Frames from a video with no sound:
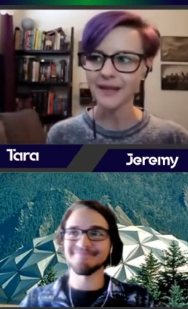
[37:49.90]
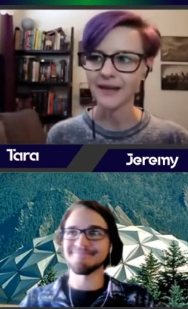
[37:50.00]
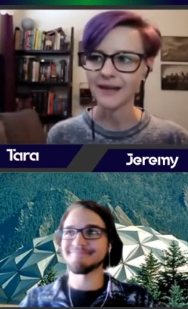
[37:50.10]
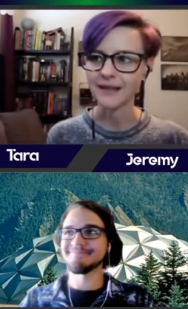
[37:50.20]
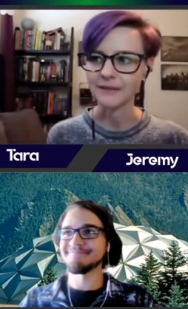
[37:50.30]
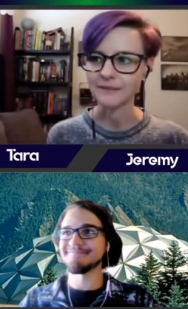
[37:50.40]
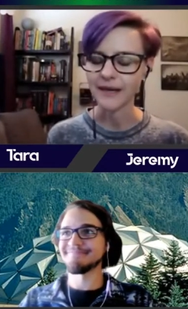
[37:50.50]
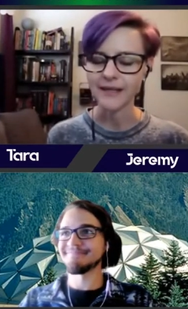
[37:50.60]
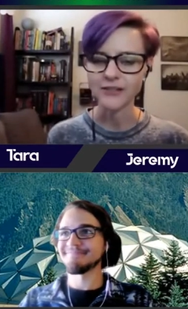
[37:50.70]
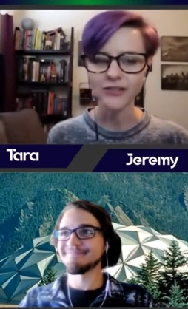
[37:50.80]
Speaker 1: Um, I
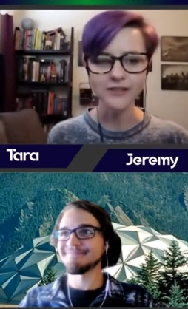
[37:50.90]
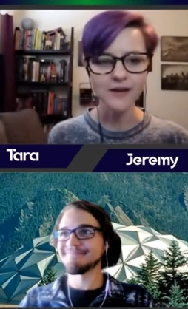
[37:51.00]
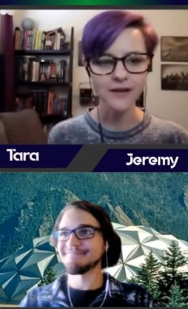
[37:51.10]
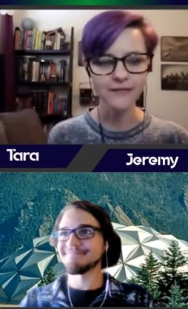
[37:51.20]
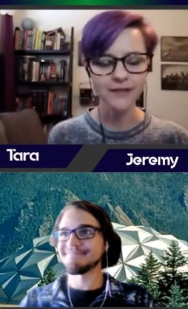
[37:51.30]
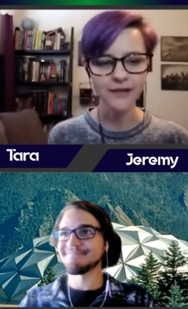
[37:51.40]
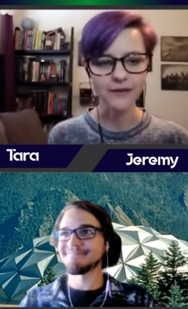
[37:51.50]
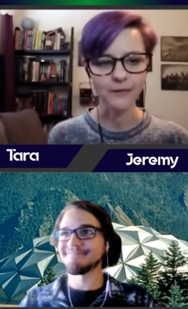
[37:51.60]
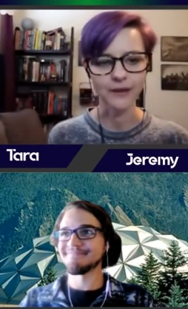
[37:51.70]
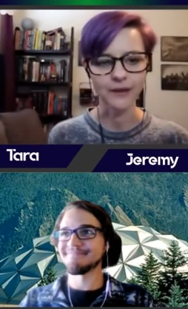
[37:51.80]
had just thought of
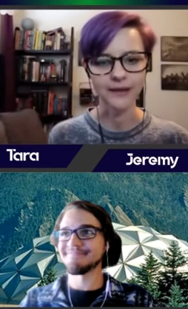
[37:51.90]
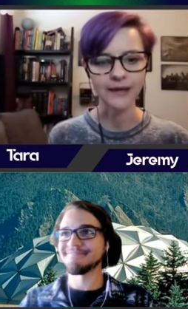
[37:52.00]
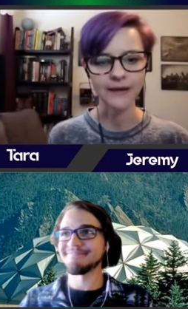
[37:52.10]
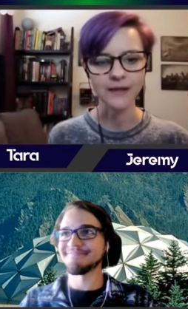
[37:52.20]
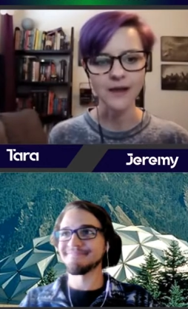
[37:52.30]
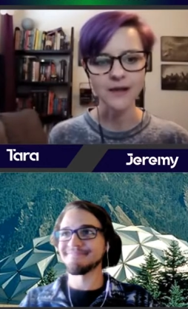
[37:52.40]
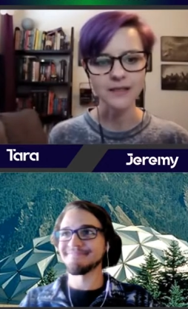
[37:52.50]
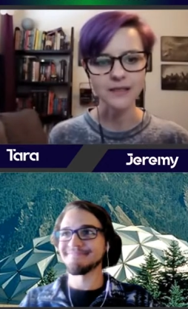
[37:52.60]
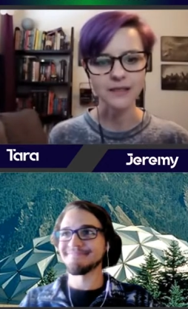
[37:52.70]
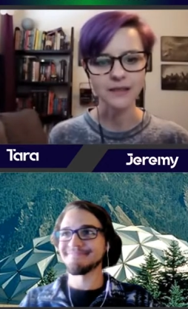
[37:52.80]
another one and now I
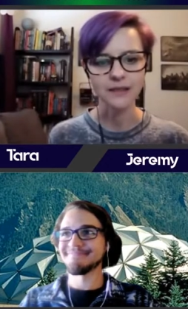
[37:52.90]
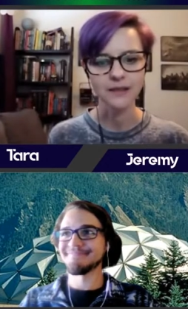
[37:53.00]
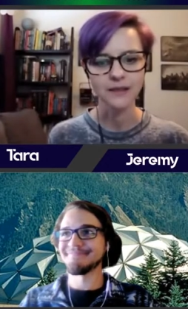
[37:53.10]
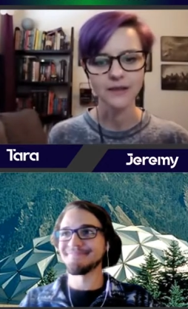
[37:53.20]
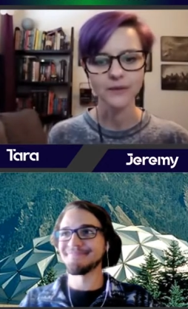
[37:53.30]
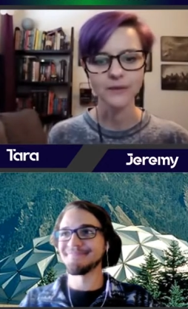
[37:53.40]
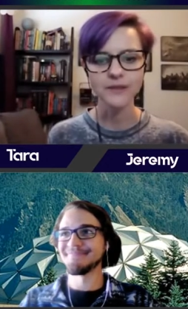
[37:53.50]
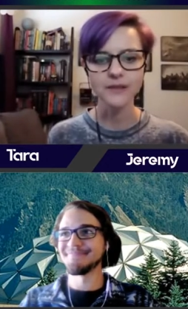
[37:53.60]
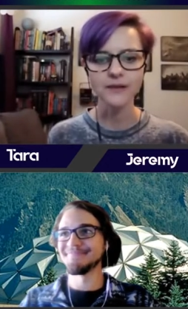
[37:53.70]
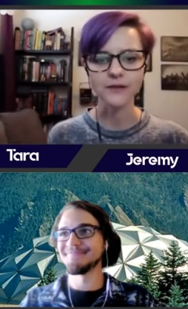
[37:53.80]
lost it.
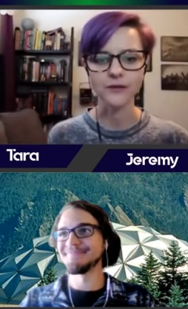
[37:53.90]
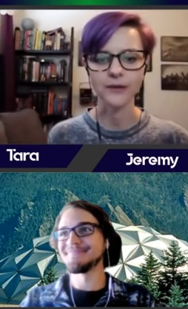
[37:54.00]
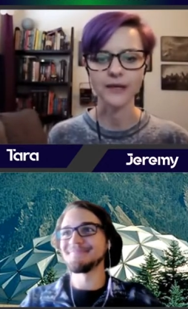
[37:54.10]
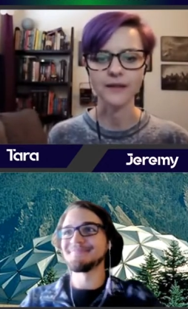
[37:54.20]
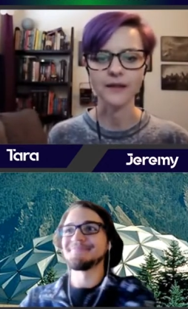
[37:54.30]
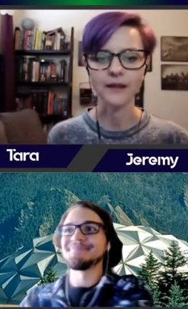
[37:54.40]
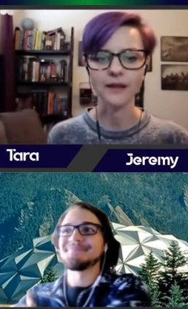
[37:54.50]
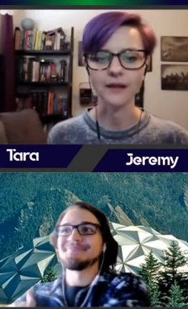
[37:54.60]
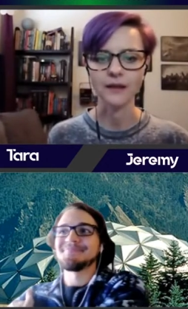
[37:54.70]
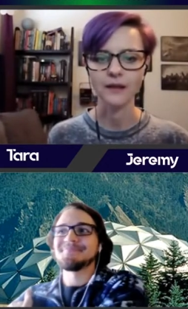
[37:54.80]
It's another great
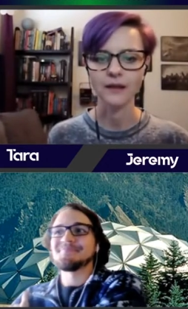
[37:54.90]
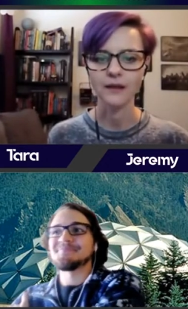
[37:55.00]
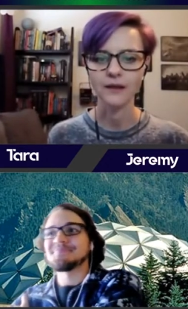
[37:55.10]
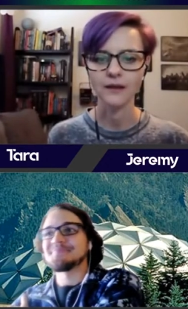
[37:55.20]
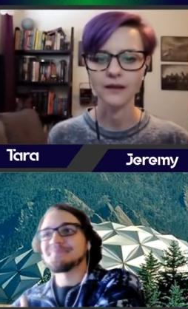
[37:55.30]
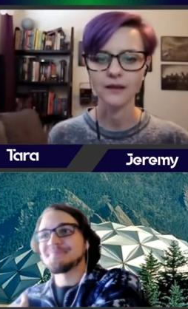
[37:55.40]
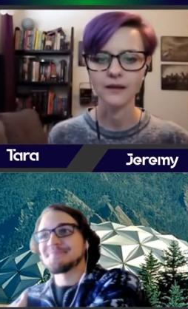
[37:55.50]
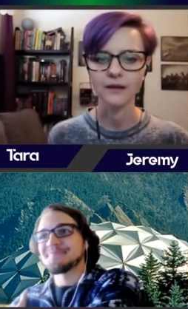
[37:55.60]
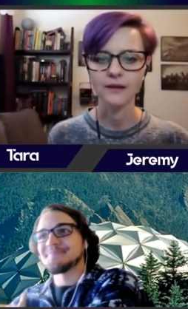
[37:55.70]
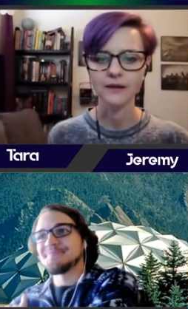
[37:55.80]
thing.
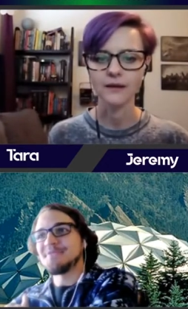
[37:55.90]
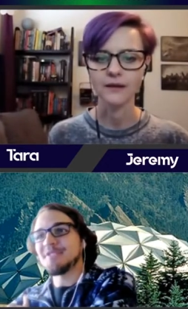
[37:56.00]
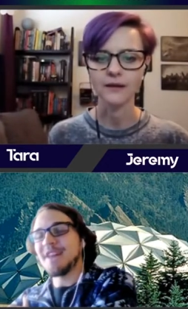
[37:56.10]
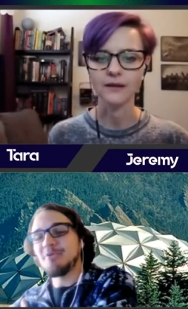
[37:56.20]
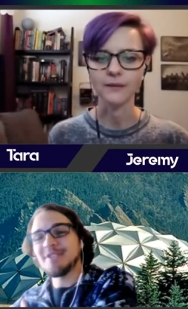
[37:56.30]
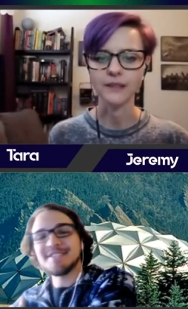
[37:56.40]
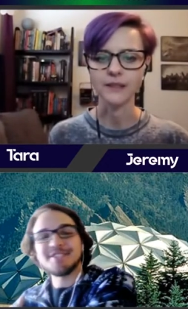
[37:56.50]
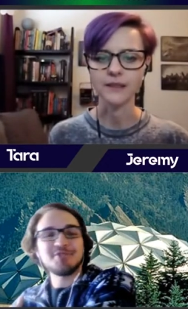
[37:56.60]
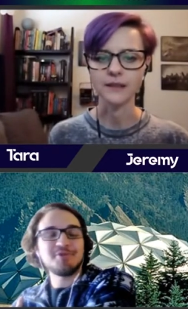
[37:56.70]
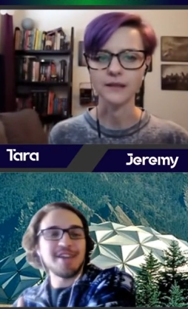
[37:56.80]
Speaker 2: No, that was a
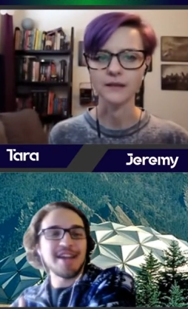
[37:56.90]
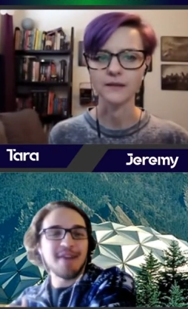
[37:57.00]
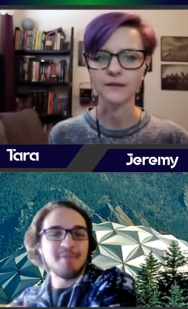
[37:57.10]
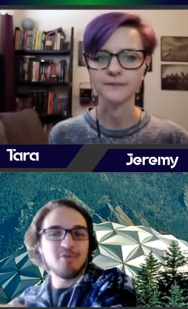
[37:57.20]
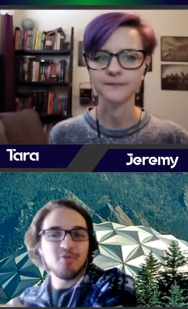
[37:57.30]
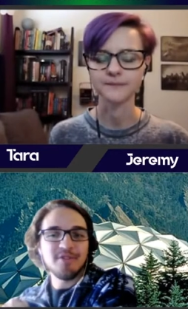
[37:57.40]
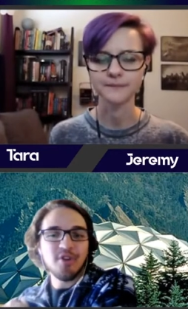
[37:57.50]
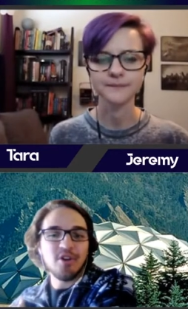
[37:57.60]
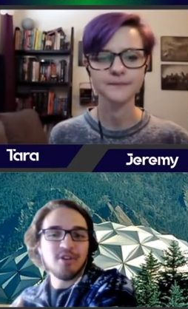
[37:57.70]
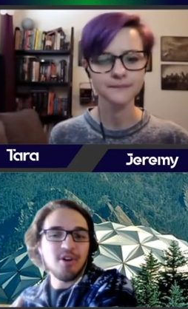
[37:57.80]
good thing. I mean, we've
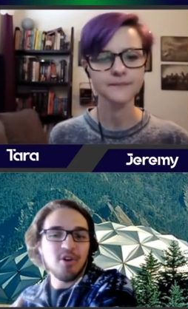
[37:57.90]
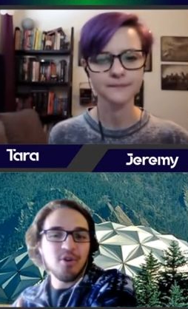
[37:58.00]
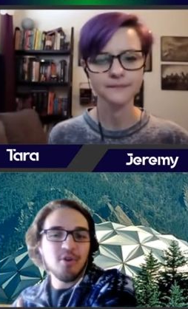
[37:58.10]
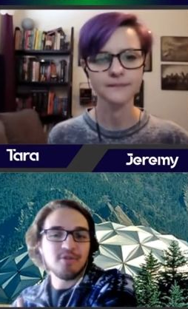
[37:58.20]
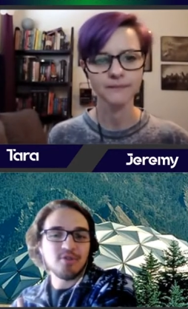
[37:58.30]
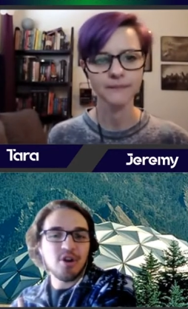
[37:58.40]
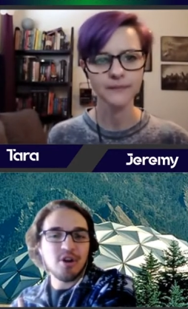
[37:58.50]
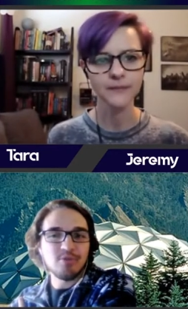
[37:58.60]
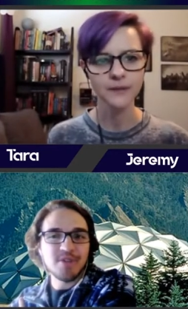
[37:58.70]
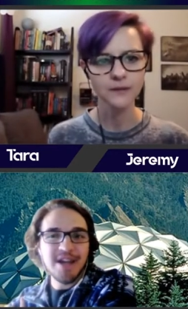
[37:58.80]
all
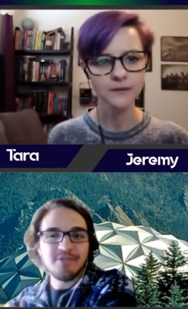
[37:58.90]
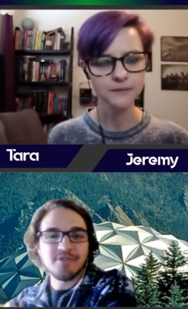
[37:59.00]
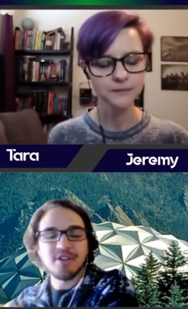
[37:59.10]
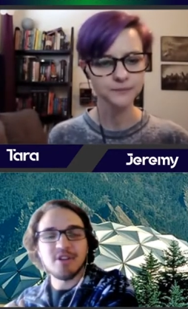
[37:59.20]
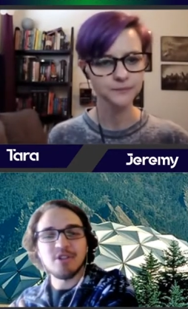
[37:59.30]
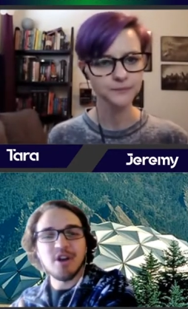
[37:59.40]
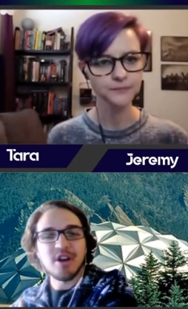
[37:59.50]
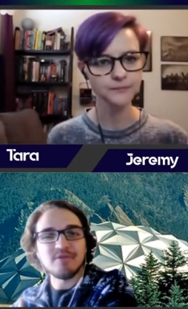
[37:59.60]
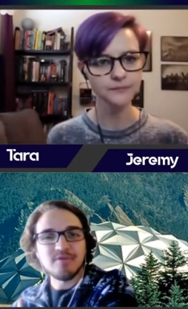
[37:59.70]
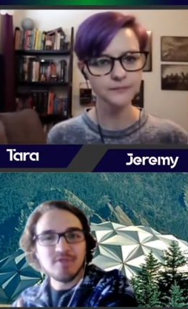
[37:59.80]
overall we have done a
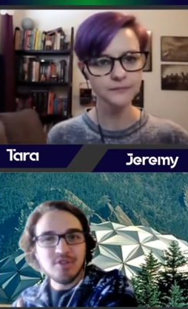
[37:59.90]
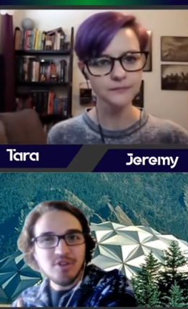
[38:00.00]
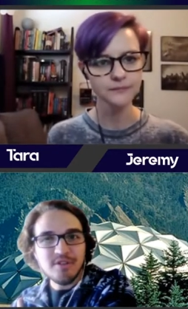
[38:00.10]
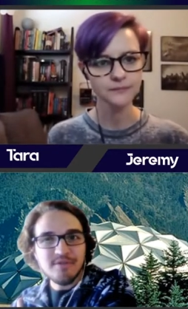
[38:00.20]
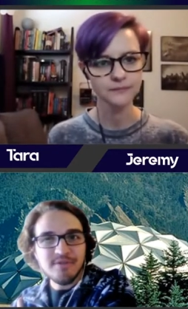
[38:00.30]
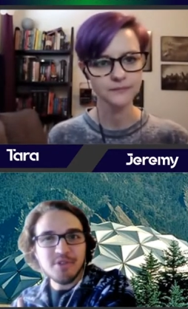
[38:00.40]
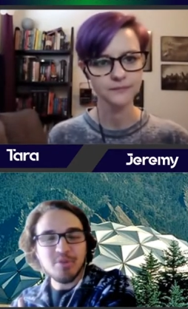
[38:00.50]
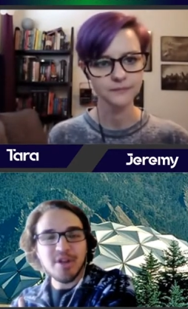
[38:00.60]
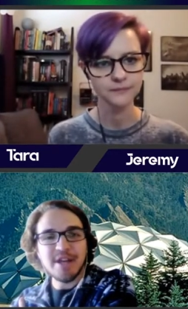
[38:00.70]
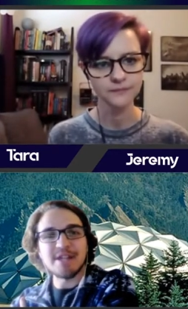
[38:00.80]
lot of good for the
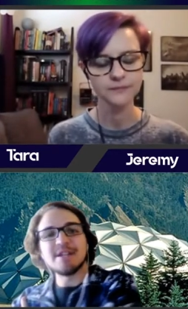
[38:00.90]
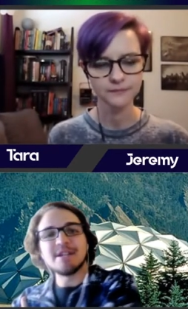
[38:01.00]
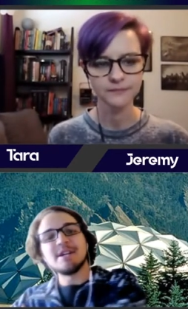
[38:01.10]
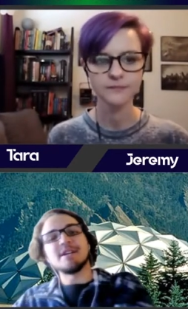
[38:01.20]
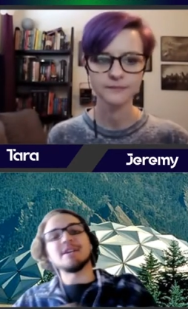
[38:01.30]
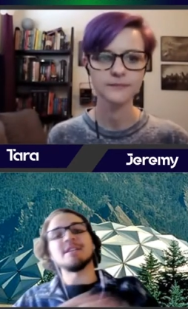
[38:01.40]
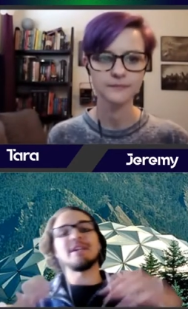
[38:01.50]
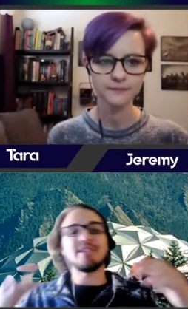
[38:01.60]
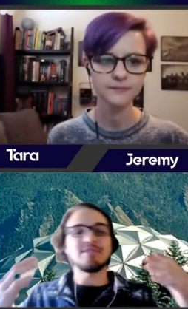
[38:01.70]
planet. And I think